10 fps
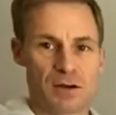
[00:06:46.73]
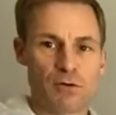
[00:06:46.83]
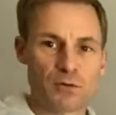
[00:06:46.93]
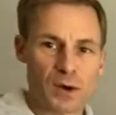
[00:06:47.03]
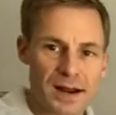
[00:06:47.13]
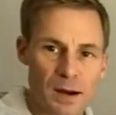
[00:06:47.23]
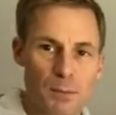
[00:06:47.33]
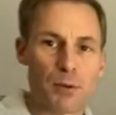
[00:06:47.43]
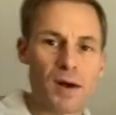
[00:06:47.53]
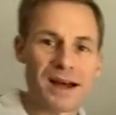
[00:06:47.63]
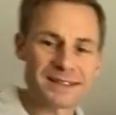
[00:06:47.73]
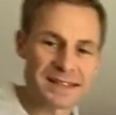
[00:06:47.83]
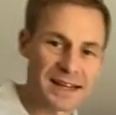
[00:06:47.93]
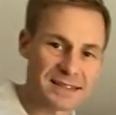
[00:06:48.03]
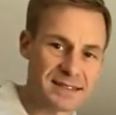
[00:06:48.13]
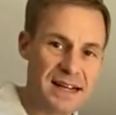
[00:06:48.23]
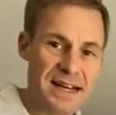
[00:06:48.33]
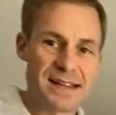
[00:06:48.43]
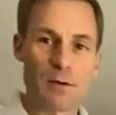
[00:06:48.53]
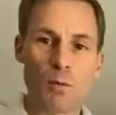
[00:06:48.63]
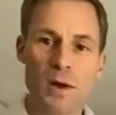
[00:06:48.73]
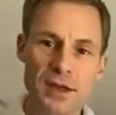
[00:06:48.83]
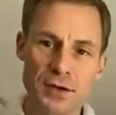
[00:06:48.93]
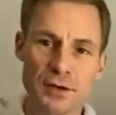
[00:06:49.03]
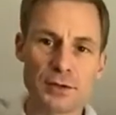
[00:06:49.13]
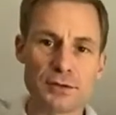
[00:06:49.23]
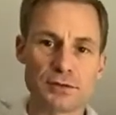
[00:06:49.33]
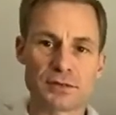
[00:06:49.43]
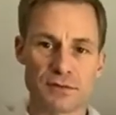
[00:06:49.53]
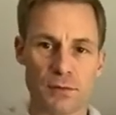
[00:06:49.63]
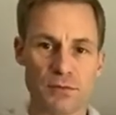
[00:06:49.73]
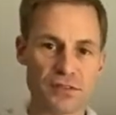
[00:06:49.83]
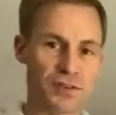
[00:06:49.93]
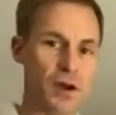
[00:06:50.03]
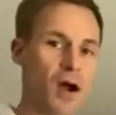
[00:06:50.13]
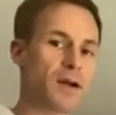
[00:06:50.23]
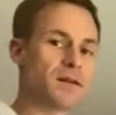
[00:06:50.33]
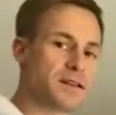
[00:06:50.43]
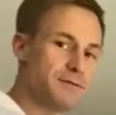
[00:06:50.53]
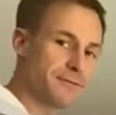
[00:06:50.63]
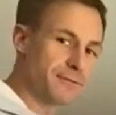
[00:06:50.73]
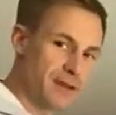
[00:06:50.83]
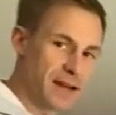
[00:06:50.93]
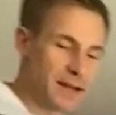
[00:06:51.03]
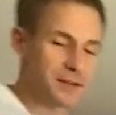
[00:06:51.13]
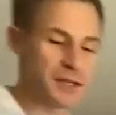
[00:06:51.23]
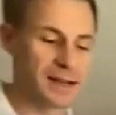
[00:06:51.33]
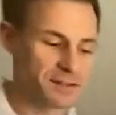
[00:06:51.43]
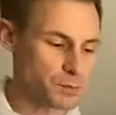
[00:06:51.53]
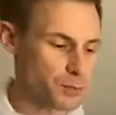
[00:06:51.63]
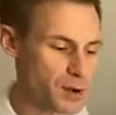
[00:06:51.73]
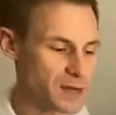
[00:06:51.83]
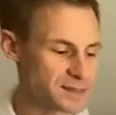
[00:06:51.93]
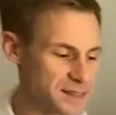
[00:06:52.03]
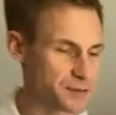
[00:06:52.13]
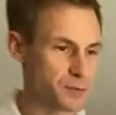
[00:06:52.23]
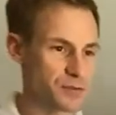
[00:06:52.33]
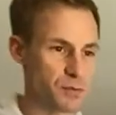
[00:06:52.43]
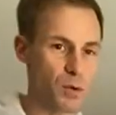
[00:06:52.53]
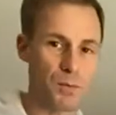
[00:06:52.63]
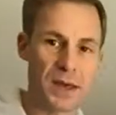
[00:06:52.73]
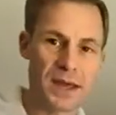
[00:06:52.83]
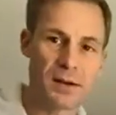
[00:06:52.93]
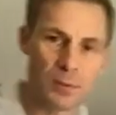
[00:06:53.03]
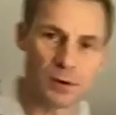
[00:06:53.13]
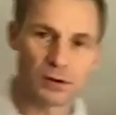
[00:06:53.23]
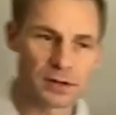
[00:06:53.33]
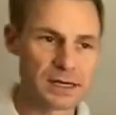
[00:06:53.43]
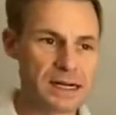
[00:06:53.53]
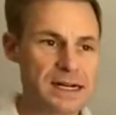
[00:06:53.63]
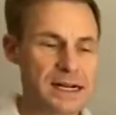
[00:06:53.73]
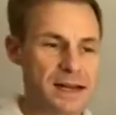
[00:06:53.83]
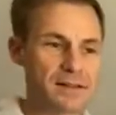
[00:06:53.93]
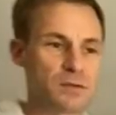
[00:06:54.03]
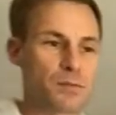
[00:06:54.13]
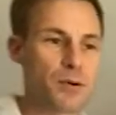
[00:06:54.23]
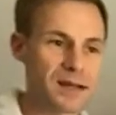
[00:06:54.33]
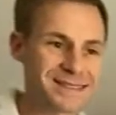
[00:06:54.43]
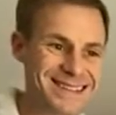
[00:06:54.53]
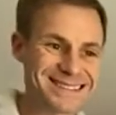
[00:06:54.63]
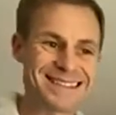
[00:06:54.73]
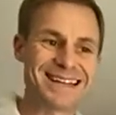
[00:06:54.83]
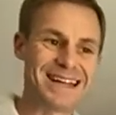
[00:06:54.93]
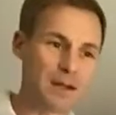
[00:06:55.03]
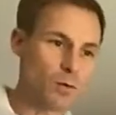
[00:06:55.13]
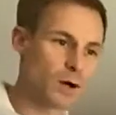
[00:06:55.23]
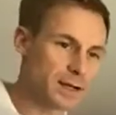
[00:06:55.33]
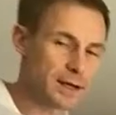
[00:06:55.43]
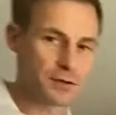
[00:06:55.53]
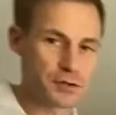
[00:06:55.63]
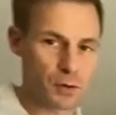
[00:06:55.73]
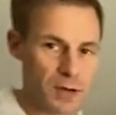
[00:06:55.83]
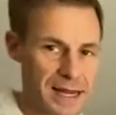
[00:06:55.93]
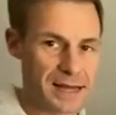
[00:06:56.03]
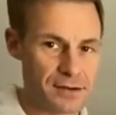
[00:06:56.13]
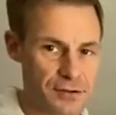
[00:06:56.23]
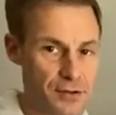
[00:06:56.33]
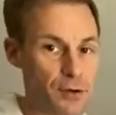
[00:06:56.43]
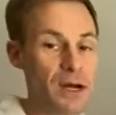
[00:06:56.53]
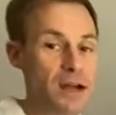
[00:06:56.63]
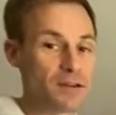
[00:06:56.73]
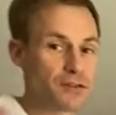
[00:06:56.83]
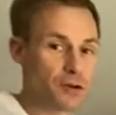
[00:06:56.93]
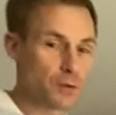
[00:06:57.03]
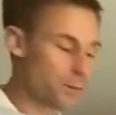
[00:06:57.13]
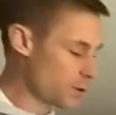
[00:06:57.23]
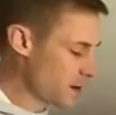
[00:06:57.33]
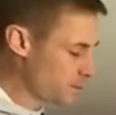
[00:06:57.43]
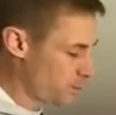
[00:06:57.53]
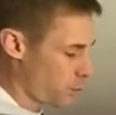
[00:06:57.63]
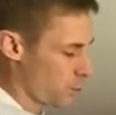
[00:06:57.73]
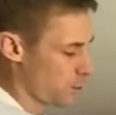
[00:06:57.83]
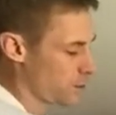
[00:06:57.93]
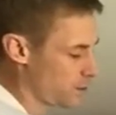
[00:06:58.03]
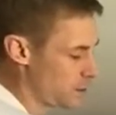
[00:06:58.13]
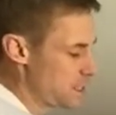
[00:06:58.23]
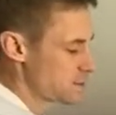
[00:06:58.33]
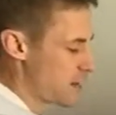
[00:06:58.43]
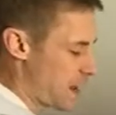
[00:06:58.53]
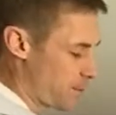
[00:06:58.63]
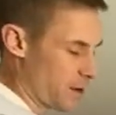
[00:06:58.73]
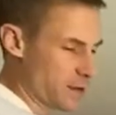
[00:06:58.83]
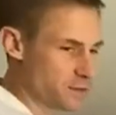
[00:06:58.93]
We've created a process that we use from start to finish, and it's a process that's repeatable. And it's a process that anyone can join into. Super important topic.